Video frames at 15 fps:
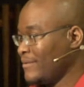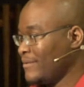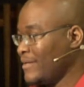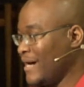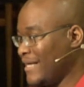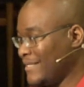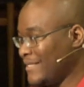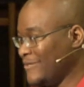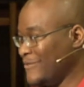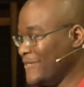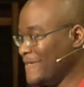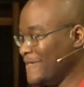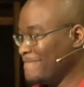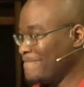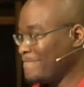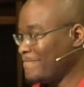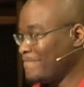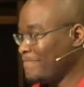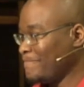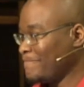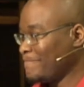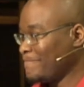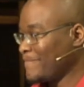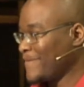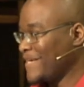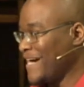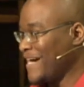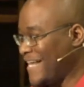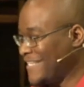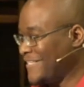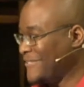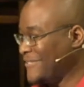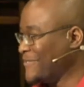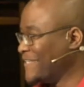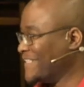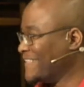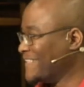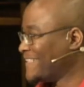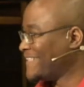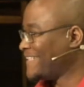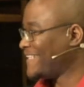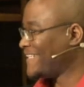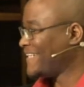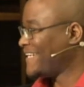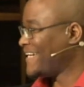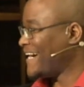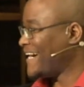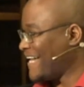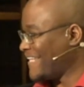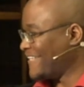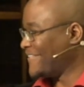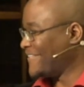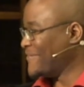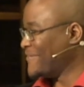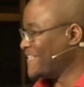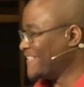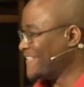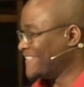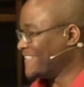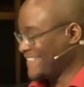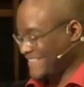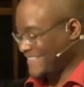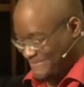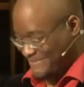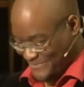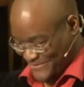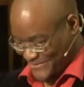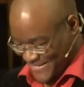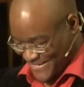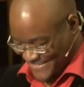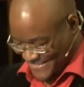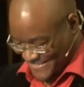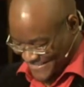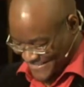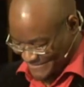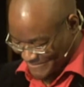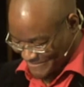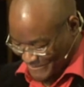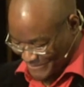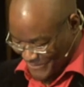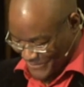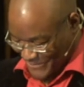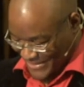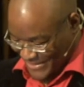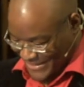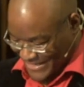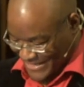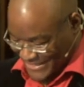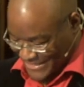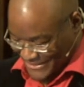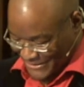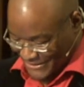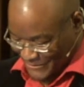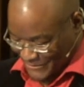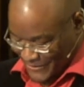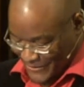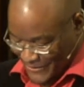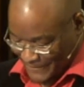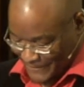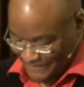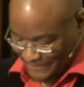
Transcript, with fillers: Hallelujah. Hallelujah. Hallelujah. Praise God. Let's get to the word